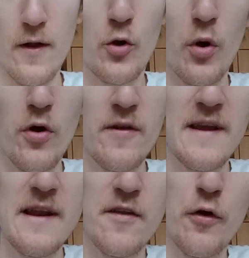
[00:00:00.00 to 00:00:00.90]

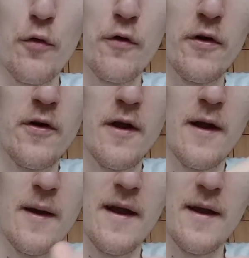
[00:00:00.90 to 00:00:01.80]
quarantine is over,
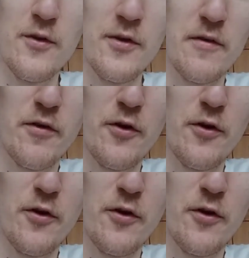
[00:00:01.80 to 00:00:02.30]
and you never